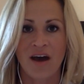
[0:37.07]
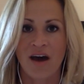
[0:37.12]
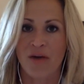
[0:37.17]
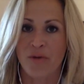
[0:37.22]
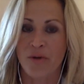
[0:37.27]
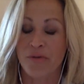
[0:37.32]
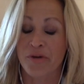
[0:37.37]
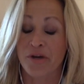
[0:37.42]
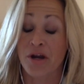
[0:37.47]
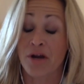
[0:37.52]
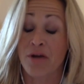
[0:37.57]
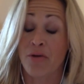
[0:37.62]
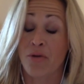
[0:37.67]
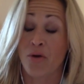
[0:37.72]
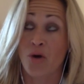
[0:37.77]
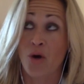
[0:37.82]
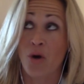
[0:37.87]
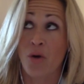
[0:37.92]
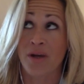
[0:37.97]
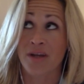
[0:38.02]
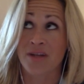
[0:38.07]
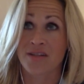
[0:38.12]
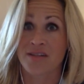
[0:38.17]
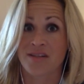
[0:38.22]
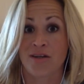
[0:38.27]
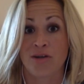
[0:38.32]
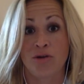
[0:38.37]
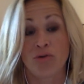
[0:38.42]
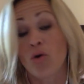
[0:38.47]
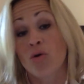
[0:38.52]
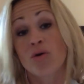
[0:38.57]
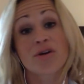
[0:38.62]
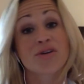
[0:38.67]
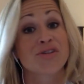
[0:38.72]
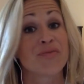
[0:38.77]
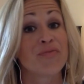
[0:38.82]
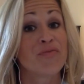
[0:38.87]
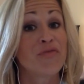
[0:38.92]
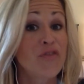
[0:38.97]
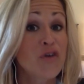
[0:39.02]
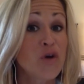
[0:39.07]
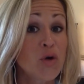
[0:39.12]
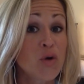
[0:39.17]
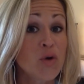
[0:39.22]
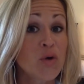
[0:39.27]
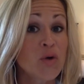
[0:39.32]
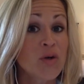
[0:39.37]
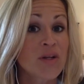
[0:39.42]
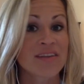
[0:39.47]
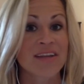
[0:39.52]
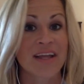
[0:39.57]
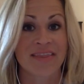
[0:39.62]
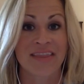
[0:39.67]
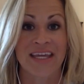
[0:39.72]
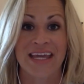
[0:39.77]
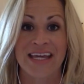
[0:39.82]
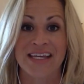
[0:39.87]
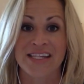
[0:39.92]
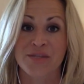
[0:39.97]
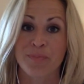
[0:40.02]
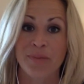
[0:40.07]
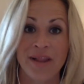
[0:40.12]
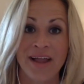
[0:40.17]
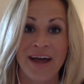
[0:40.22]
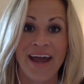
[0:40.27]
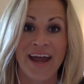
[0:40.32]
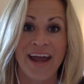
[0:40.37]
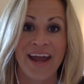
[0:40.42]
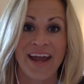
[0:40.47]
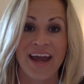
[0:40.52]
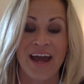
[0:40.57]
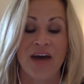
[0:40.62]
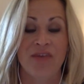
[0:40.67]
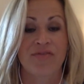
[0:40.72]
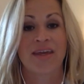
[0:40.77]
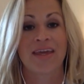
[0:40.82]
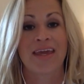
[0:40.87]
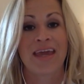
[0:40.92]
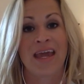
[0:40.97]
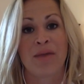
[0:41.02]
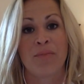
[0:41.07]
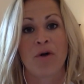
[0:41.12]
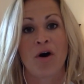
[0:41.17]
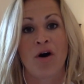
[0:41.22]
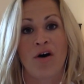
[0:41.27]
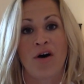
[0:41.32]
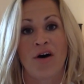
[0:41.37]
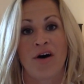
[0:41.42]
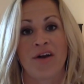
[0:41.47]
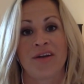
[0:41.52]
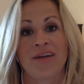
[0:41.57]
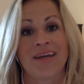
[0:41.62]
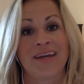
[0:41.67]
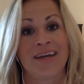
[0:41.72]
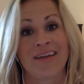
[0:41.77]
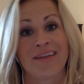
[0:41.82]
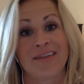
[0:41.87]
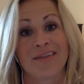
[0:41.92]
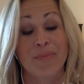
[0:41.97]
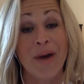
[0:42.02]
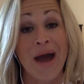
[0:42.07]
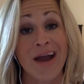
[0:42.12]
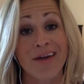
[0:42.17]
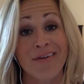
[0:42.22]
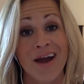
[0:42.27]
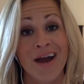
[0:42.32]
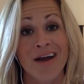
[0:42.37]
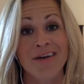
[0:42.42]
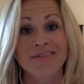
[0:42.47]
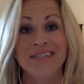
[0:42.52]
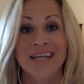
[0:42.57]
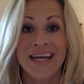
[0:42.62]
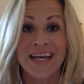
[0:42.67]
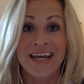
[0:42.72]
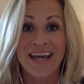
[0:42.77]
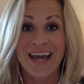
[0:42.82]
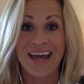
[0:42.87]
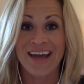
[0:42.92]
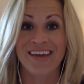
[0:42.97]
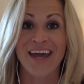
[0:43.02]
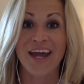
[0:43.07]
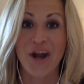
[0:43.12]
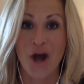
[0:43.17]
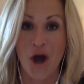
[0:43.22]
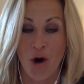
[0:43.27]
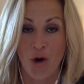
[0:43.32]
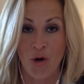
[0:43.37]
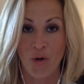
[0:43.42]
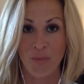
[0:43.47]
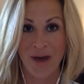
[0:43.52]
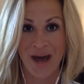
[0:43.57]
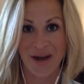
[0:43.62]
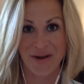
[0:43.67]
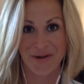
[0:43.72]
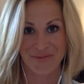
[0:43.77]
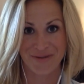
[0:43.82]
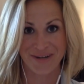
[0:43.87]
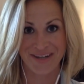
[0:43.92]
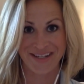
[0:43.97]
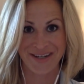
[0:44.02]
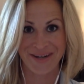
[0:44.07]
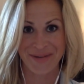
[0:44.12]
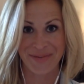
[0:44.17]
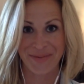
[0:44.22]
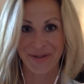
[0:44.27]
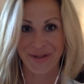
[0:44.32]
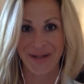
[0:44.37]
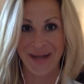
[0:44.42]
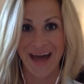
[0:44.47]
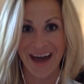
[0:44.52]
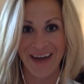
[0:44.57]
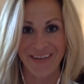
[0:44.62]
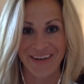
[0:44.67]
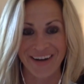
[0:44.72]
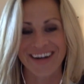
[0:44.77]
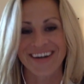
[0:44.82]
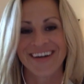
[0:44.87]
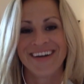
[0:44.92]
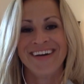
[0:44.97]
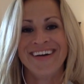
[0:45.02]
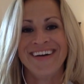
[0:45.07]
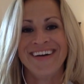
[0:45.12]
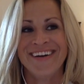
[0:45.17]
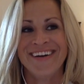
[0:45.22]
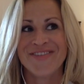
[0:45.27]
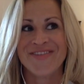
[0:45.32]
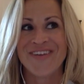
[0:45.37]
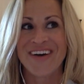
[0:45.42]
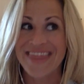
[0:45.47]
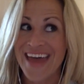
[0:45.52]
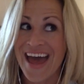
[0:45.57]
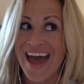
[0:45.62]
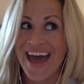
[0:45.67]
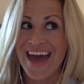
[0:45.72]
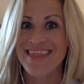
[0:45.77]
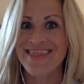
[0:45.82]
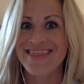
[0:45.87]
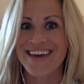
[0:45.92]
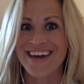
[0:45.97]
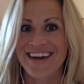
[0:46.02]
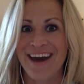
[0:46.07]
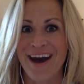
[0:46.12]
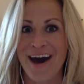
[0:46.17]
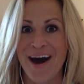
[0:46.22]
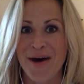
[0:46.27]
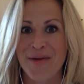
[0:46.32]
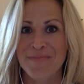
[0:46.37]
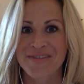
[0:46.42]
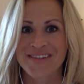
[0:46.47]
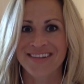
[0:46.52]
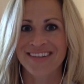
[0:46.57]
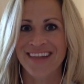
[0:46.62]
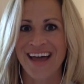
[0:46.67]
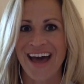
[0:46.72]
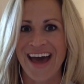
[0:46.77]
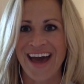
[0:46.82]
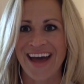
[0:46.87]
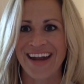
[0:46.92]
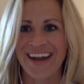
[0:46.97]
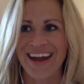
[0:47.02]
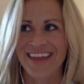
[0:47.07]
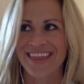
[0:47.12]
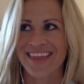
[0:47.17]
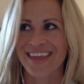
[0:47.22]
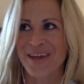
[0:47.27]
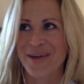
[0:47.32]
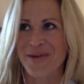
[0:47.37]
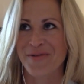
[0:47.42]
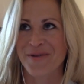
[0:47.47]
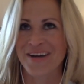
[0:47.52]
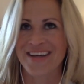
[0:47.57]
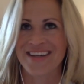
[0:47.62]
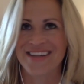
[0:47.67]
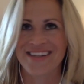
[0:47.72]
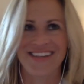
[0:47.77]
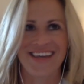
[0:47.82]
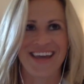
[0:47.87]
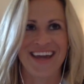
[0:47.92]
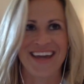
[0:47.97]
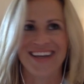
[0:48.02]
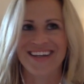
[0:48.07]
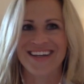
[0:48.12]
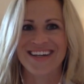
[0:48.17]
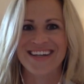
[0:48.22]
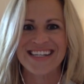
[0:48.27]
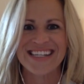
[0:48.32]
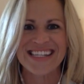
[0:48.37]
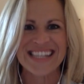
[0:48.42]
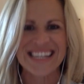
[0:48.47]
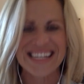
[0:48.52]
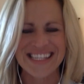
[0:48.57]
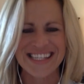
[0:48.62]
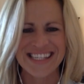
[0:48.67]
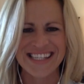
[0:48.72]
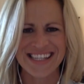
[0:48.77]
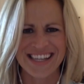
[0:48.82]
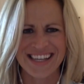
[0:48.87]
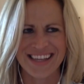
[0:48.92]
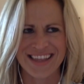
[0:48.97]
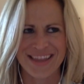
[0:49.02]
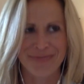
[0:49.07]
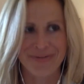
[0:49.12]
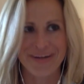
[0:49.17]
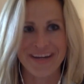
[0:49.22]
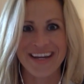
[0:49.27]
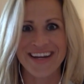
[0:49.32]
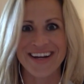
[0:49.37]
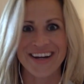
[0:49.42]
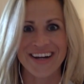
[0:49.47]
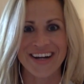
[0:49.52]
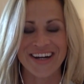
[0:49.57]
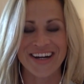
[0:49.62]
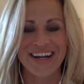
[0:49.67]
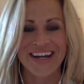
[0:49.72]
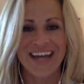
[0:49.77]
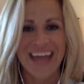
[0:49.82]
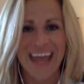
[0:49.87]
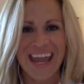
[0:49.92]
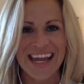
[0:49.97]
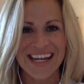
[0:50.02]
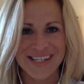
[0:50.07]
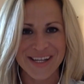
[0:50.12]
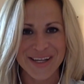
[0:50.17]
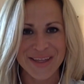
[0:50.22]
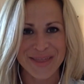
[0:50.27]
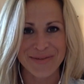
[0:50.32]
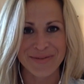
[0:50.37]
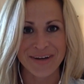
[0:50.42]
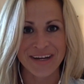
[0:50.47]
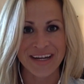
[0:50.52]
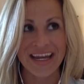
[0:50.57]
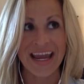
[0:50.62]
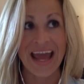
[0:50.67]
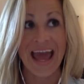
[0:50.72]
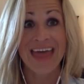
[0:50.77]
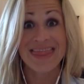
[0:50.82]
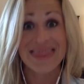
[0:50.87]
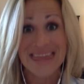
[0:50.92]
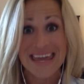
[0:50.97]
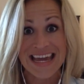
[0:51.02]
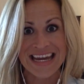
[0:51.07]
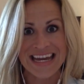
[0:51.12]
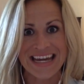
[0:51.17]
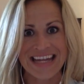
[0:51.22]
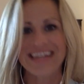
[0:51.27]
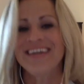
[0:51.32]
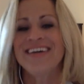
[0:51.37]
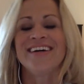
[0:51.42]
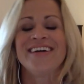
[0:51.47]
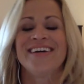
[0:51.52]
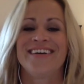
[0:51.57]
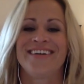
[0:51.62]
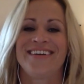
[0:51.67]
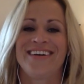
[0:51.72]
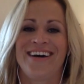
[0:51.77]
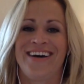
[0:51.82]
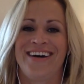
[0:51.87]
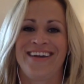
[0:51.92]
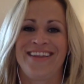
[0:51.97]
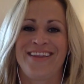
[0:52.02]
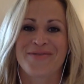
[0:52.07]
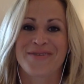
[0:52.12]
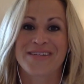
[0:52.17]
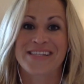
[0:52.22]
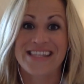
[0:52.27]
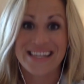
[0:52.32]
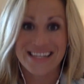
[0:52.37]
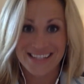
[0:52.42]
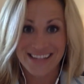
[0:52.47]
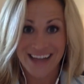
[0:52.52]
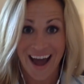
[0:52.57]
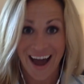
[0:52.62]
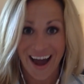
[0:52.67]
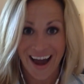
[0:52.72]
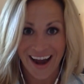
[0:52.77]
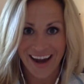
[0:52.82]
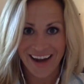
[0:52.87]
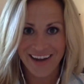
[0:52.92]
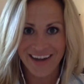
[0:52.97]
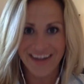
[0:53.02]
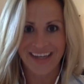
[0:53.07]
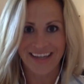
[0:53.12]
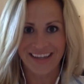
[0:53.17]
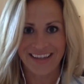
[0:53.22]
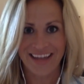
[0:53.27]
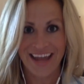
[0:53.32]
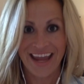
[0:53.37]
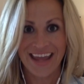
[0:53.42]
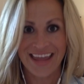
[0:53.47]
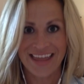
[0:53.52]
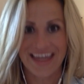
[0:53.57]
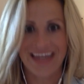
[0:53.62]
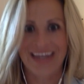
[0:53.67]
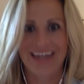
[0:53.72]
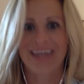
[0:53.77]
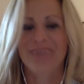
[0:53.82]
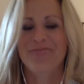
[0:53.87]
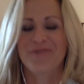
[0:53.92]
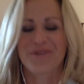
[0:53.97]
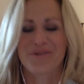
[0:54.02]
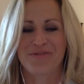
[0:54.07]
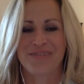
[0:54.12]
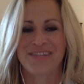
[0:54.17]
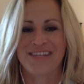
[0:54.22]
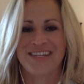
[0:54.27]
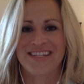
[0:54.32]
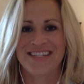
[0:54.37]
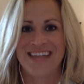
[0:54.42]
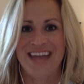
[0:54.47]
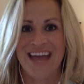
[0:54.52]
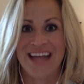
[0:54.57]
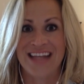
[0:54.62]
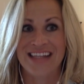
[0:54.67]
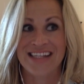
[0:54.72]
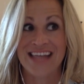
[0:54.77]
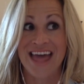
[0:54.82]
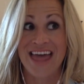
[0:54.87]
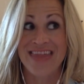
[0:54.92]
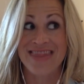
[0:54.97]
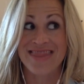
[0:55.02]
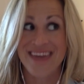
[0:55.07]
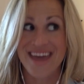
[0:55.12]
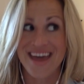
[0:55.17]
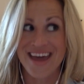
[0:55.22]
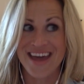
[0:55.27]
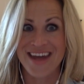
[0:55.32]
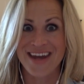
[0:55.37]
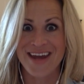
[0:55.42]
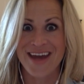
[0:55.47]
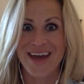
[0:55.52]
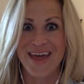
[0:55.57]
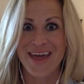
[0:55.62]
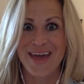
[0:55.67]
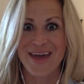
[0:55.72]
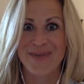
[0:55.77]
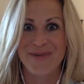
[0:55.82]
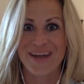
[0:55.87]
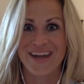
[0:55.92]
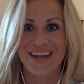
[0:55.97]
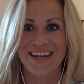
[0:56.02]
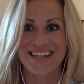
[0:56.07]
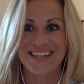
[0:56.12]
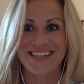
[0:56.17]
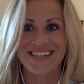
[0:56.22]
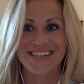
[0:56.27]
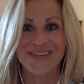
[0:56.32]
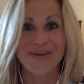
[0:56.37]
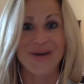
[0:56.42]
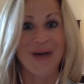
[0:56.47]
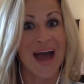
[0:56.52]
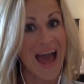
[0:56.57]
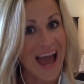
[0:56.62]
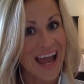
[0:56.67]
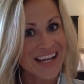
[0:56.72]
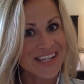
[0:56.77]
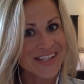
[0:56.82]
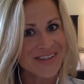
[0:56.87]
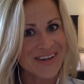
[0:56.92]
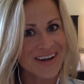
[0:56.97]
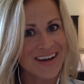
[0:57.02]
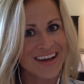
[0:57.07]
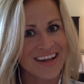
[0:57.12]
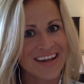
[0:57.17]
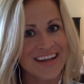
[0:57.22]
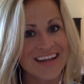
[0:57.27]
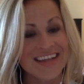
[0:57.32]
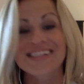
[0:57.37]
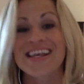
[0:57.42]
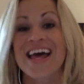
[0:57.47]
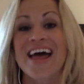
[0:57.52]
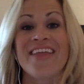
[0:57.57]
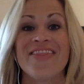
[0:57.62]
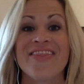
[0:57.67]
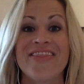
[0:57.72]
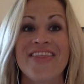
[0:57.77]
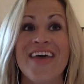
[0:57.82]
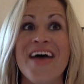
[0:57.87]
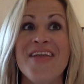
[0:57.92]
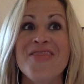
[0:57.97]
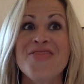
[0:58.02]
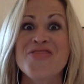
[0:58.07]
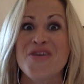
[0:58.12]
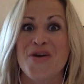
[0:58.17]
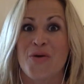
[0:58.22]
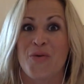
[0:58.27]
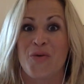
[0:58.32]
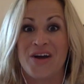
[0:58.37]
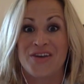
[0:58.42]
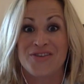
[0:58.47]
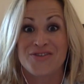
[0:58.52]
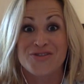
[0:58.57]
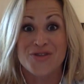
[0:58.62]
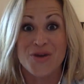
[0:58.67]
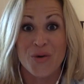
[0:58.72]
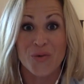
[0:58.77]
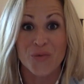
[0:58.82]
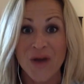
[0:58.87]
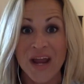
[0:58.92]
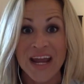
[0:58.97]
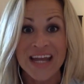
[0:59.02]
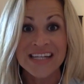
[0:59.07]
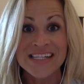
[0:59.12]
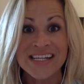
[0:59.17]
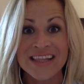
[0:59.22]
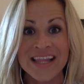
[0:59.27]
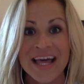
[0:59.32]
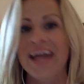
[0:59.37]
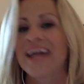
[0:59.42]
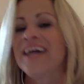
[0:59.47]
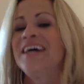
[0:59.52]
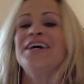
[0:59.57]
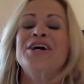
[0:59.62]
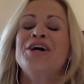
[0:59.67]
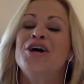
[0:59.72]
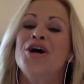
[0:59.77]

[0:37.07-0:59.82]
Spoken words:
We were going to order some food, let the kids play, have the game on in the background, and get home at a reasonable hour. But then the Cubs led, I think it was like 6-3 or 8-3, and then there was the tie in the eighth inning, which was intense, and then it went into extra innings, and then there was the rain delay.